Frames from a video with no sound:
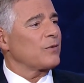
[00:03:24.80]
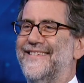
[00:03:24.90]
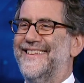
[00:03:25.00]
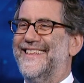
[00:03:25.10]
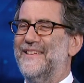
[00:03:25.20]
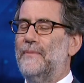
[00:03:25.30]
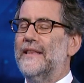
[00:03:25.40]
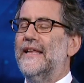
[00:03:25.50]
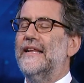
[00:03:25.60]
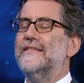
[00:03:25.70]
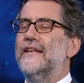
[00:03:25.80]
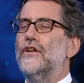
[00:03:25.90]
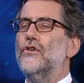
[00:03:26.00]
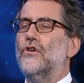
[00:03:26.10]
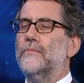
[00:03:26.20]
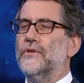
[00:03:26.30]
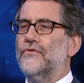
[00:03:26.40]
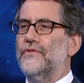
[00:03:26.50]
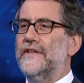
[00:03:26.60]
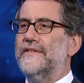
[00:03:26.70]
right. But there is an enormous
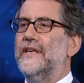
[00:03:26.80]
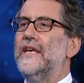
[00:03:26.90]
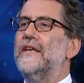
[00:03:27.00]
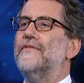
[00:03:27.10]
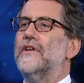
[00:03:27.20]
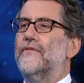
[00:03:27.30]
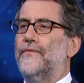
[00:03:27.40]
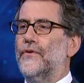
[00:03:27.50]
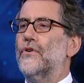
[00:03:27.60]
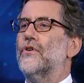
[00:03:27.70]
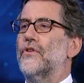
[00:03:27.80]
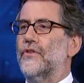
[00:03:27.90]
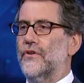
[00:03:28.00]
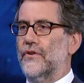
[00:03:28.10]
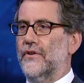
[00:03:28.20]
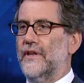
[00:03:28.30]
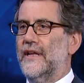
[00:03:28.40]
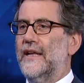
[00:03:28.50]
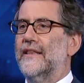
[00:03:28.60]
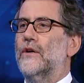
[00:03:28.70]
risk even further.
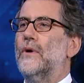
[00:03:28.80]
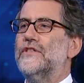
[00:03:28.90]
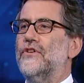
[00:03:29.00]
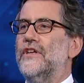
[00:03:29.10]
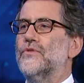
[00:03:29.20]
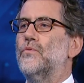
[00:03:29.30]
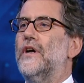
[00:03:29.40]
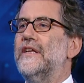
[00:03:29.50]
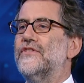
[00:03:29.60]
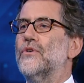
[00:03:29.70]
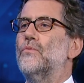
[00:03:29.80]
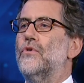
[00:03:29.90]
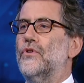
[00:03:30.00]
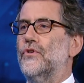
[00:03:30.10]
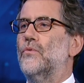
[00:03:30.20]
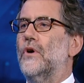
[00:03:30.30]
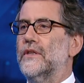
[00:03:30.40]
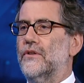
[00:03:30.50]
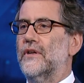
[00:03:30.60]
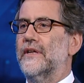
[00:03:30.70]
The question is, what is the world you
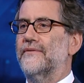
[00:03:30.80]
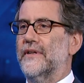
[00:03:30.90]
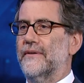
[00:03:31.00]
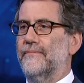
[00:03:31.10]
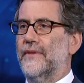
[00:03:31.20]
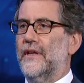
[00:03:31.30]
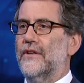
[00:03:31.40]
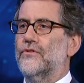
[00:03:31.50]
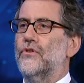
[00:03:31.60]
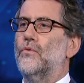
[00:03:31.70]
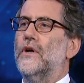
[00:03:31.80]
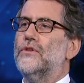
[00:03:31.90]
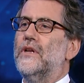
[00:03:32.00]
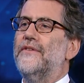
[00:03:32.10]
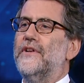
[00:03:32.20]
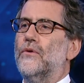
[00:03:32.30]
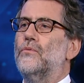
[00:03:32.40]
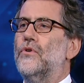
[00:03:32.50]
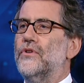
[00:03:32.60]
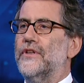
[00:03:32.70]
want to live in? So you want to live in a
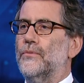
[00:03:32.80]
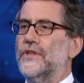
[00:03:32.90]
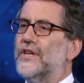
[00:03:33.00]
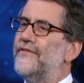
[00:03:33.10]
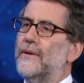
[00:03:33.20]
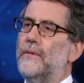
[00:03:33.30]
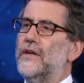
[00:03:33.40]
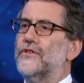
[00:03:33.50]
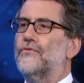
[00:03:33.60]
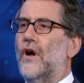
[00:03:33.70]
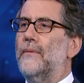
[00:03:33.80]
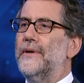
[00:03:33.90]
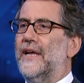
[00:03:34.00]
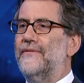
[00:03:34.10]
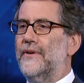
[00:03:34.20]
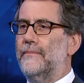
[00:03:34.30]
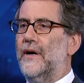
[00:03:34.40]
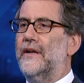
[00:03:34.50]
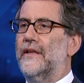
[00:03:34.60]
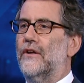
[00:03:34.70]
world in which everybody's robbing
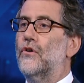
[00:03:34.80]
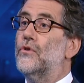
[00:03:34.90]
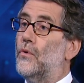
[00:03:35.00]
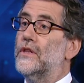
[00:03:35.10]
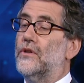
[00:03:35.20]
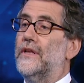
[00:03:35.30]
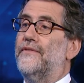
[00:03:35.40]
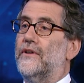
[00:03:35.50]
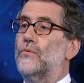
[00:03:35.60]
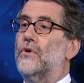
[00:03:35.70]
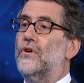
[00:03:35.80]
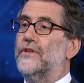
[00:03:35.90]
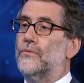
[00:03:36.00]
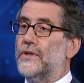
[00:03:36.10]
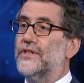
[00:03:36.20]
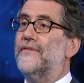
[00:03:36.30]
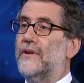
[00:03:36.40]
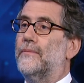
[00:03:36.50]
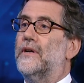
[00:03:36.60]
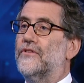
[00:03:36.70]
everybody, or you want to live in a world in which
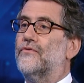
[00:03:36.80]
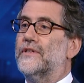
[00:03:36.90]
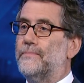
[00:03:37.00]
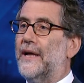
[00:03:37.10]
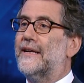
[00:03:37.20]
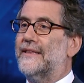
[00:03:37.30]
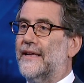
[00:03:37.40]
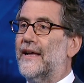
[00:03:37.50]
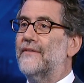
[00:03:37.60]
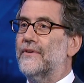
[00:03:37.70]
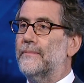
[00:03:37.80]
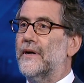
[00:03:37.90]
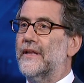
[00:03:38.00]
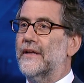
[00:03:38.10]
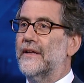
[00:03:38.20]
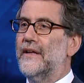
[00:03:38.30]
everybody's respecting everybody?